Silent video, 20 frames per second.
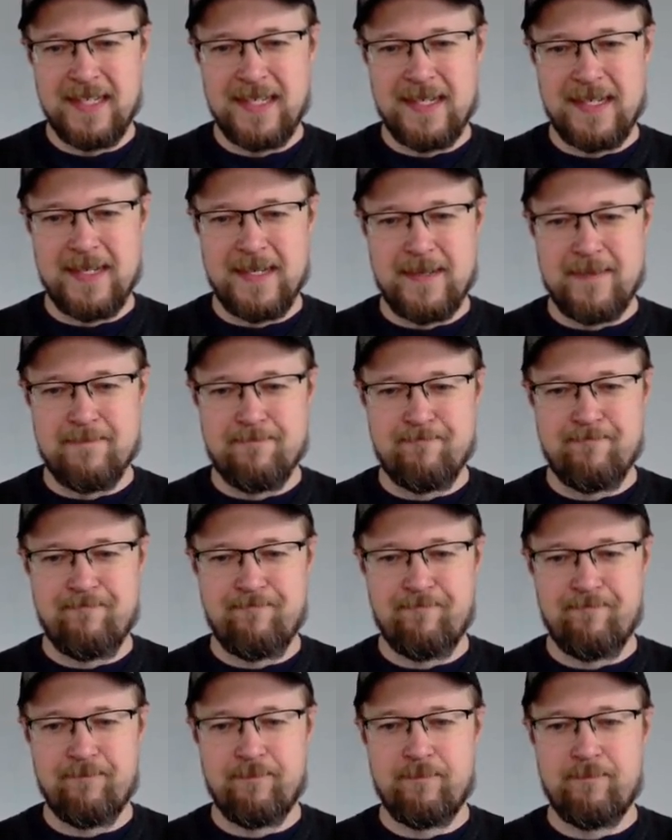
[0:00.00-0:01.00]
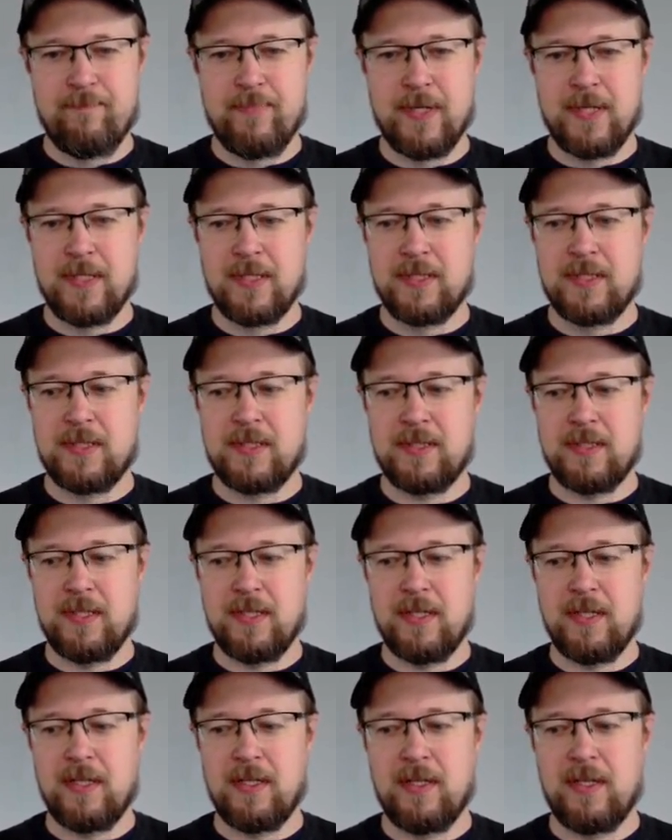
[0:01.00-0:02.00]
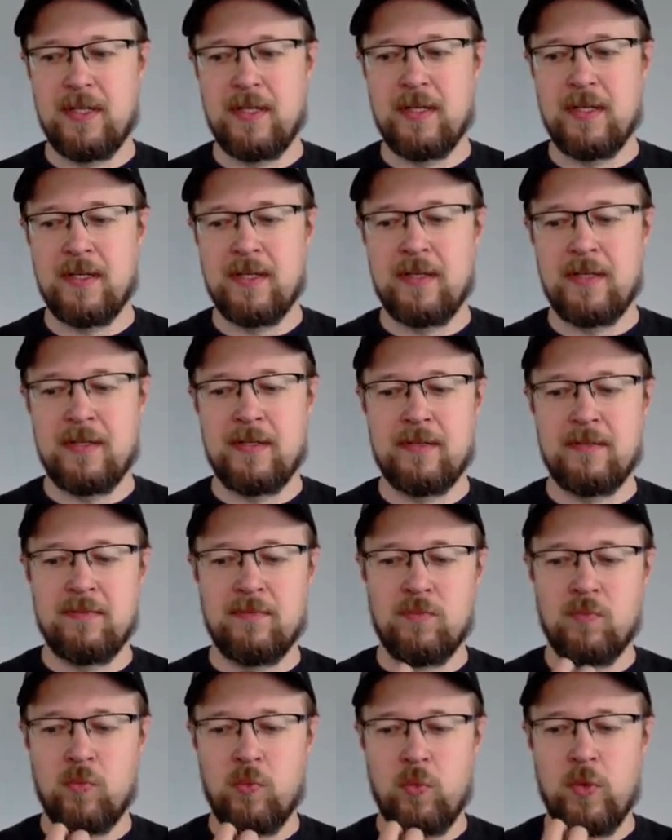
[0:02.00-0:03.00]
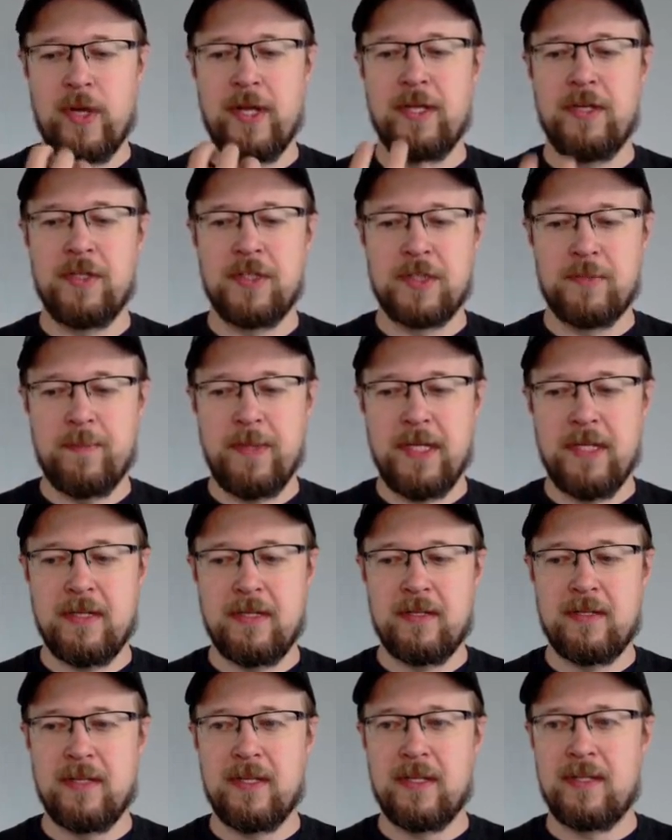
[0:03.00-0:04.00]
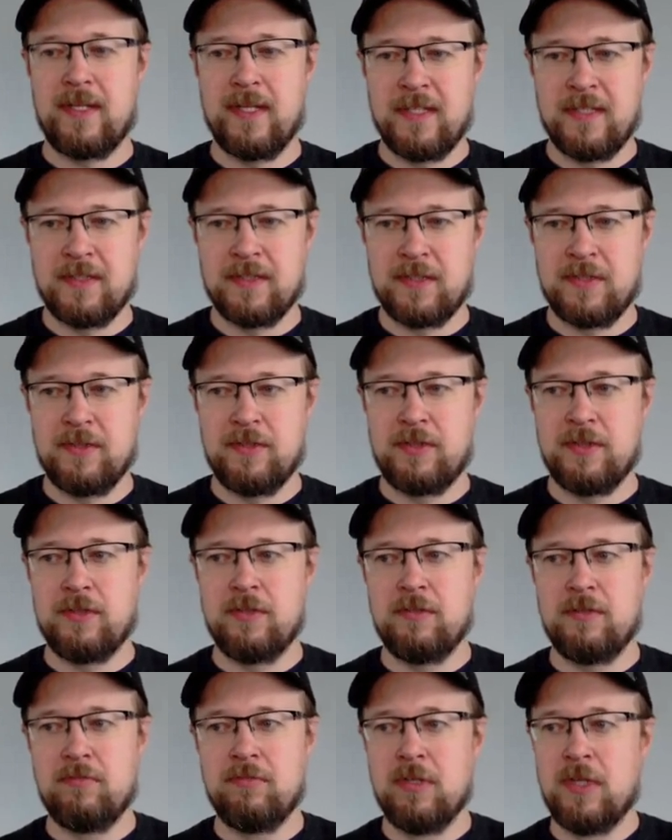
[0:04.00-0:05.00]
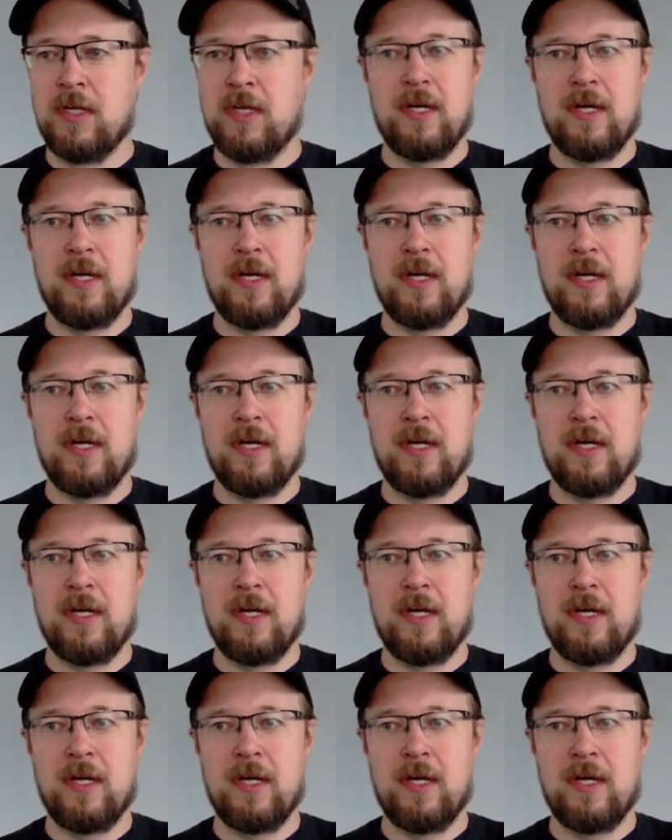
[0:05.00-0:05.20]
But the way you speak, the things you do,